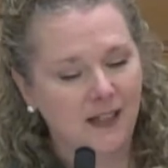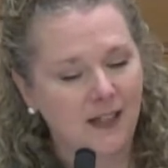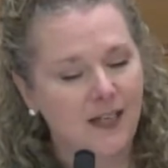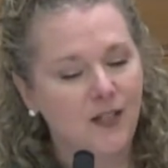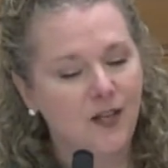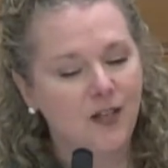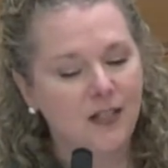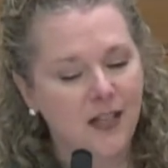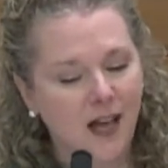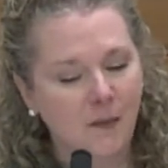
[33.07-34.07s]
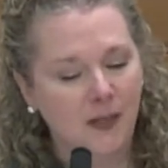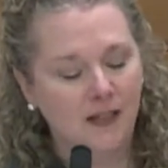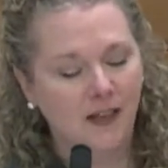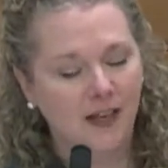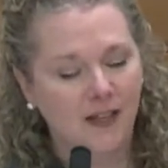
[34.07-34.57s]
he saw
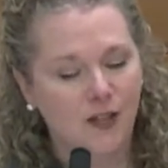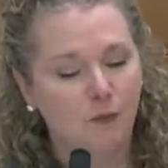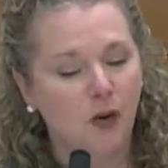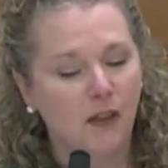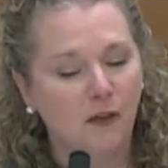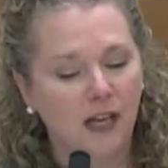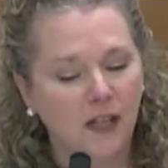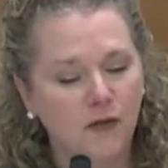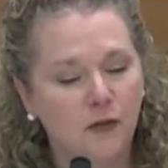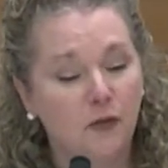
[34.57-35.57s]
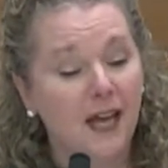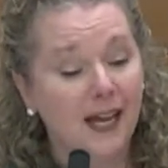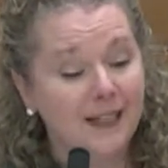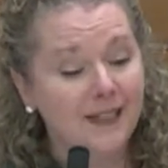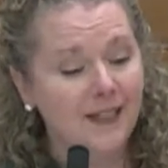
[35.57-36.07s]
Simon and his brother Andrew
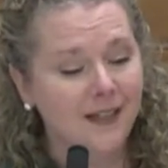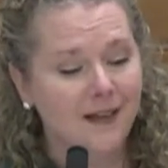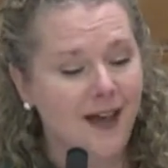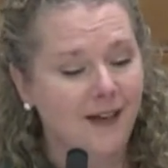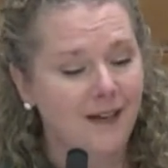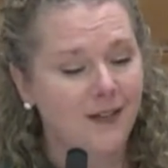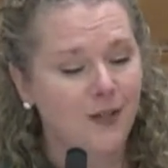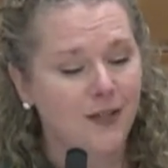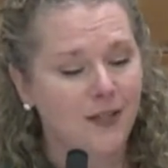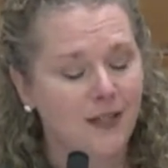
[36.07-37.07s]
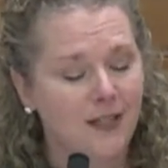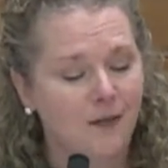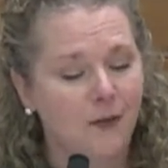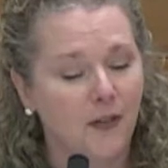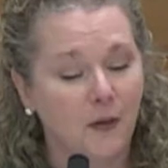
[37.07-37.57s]
casting a net into the sea,
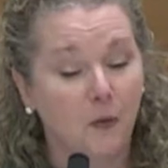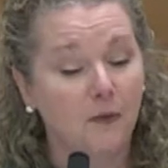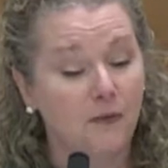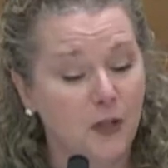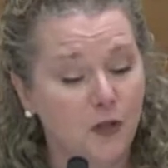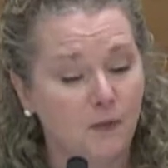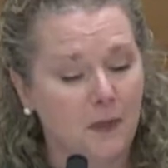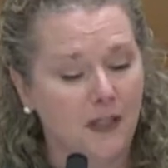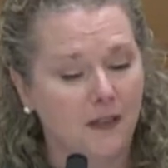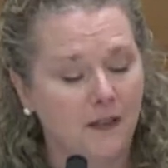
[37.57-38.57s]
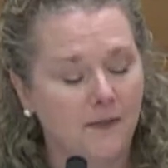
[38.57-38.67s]
for they were fishermen.